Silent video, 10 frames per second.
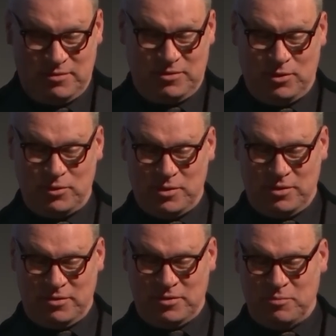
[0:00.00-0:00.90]
you know,
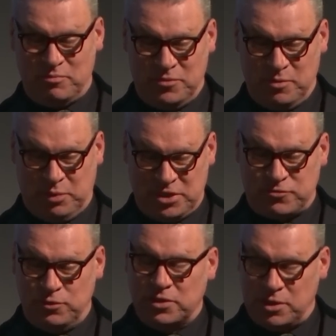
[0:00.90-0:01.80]
the
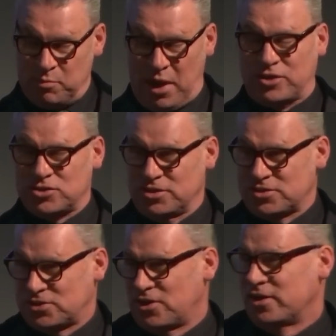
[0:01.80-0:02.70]
blissful, compassionate
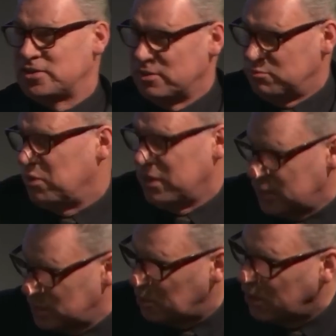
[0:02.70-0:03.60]
society being in
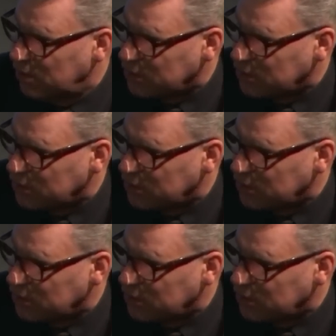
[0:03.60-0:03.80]
the park,